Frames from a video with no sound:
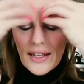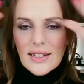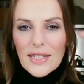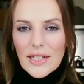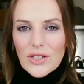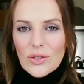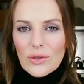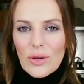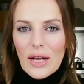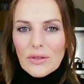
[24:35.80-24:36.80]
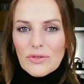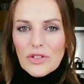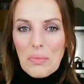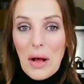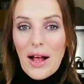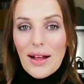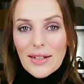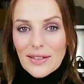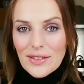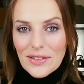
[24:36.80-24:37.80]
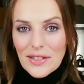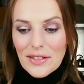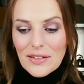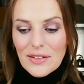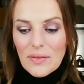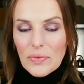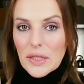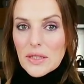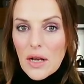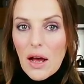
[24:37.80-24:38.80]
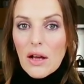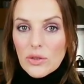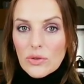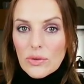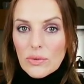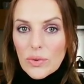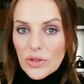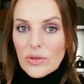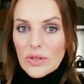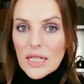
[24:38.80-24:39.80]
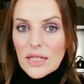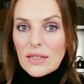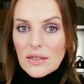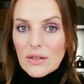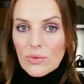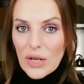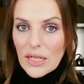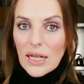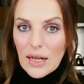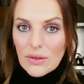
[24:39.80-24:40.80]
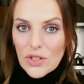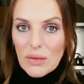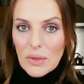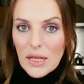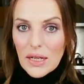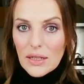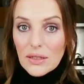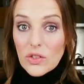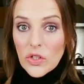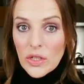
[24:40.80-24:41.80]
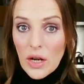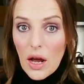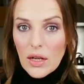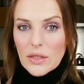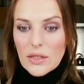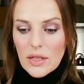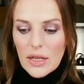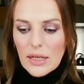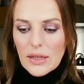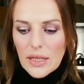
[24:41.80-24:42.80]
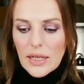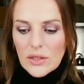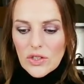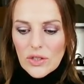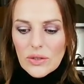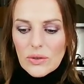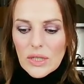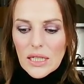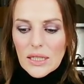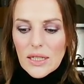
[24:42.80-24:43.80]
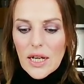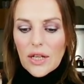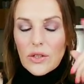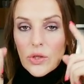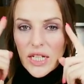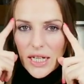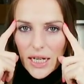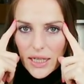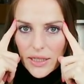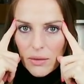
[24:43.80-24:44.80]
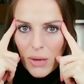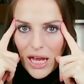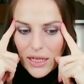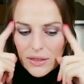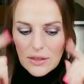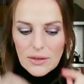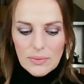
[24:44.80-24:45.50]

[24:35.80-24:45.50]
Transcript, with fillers: takes you out of your mind. That's not what you need right now, Gemini. It's not the energy you need. You need a clear mind.